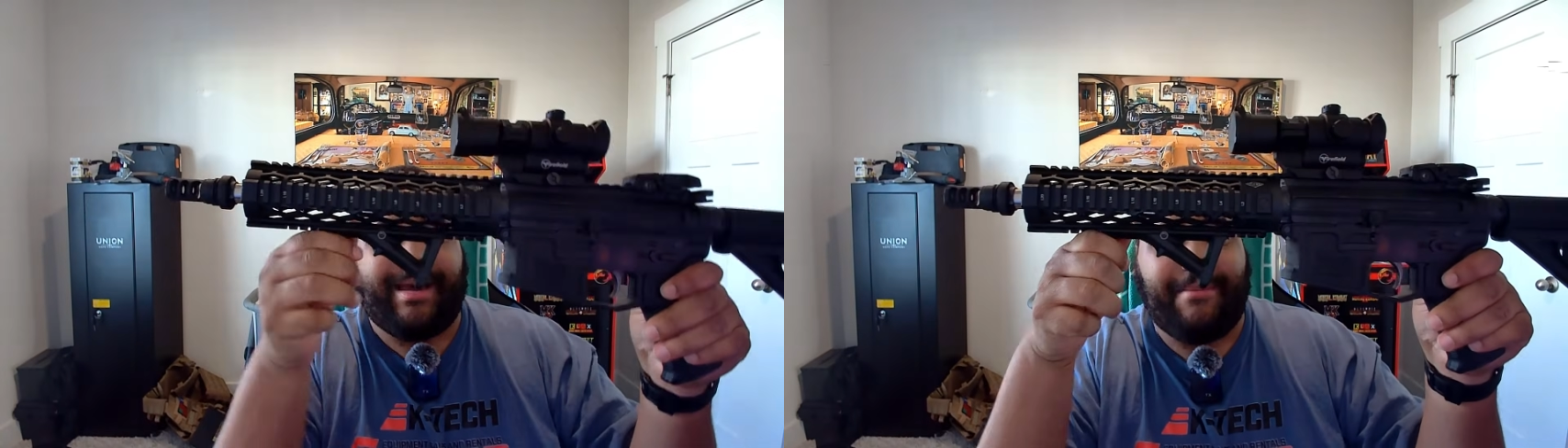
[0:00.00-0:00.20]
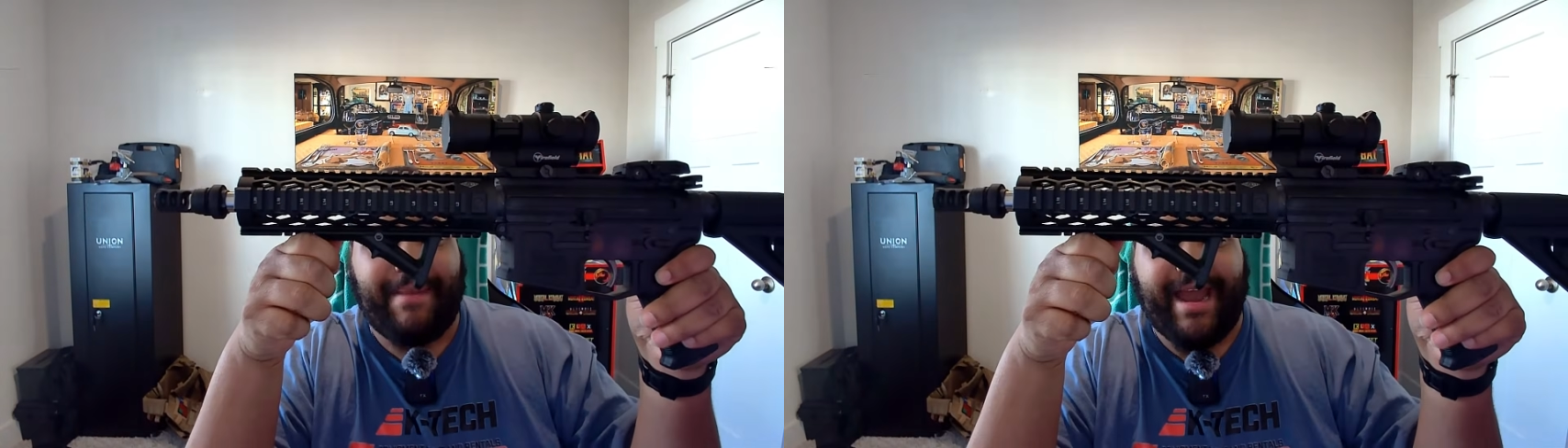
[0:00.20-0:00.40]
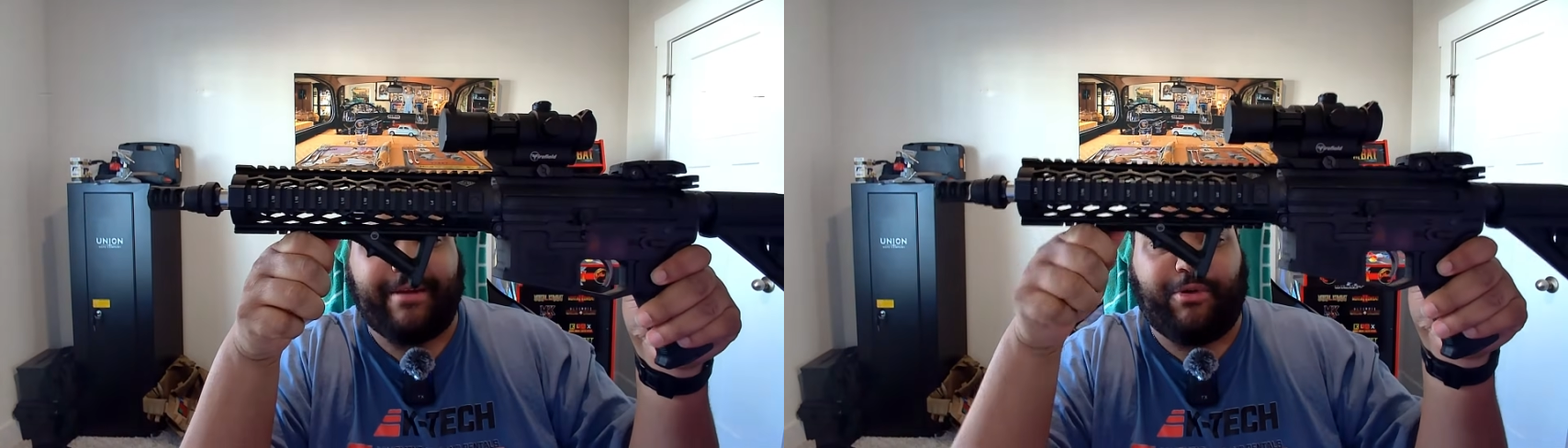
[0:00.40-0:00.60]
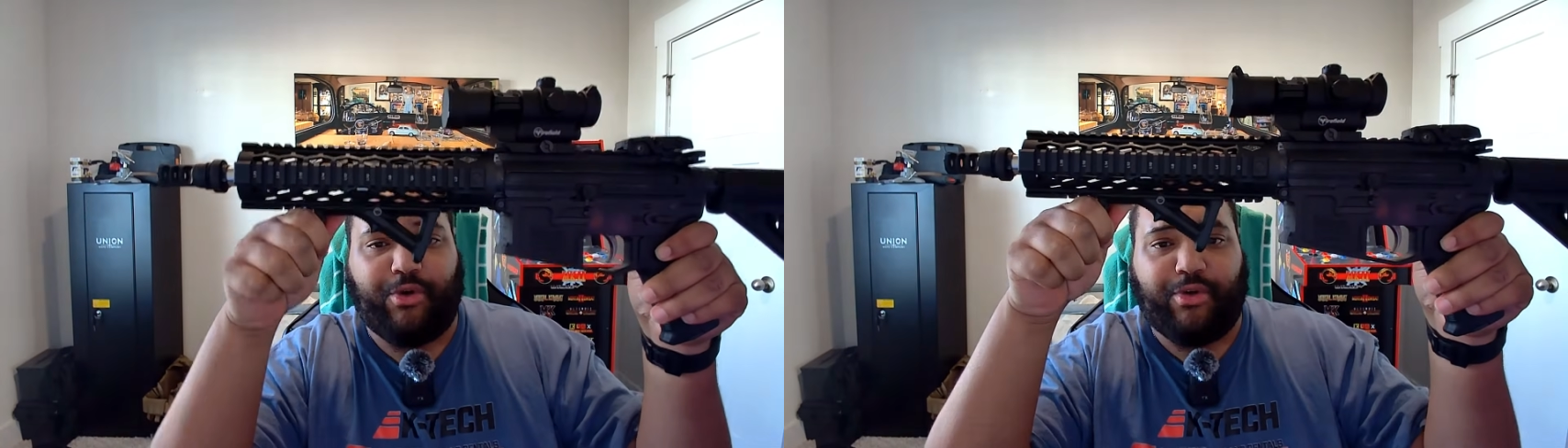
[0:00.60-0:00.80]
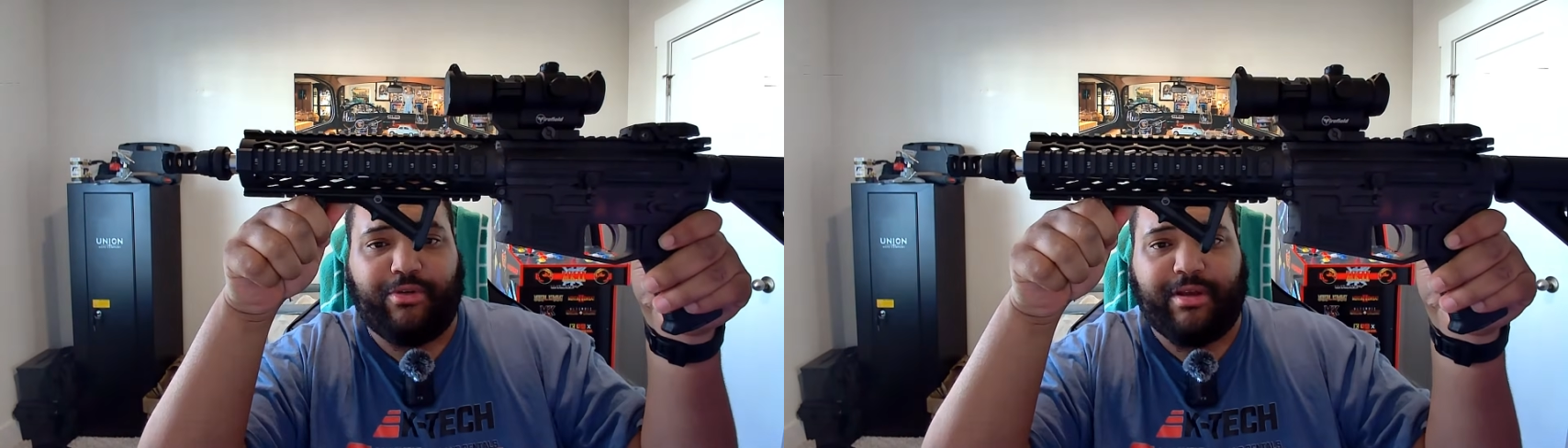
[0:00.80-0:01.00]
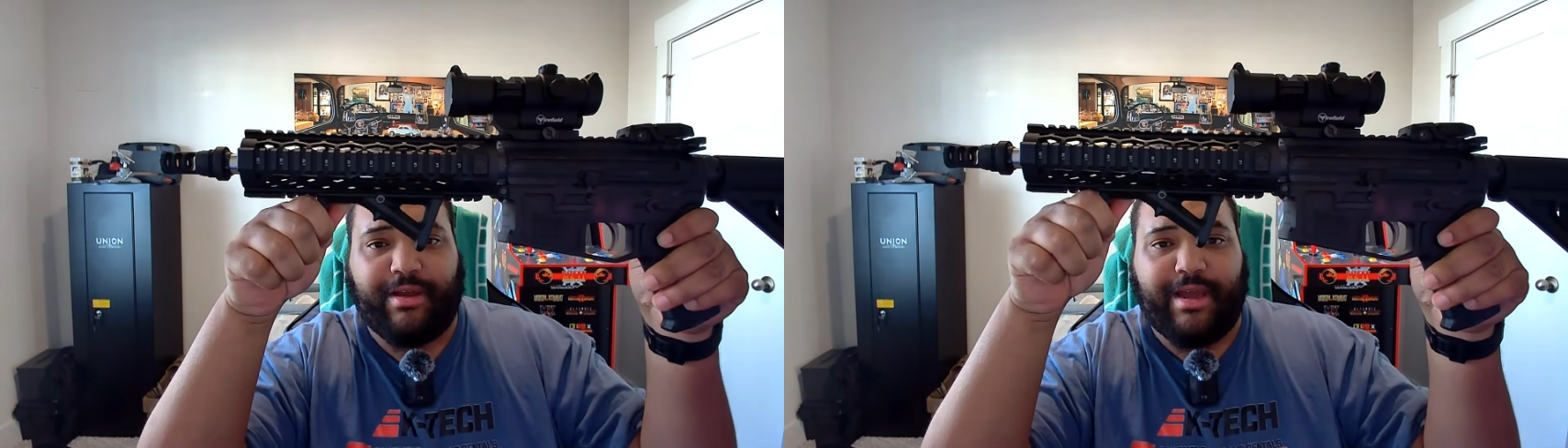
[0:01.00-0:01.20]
a Magpul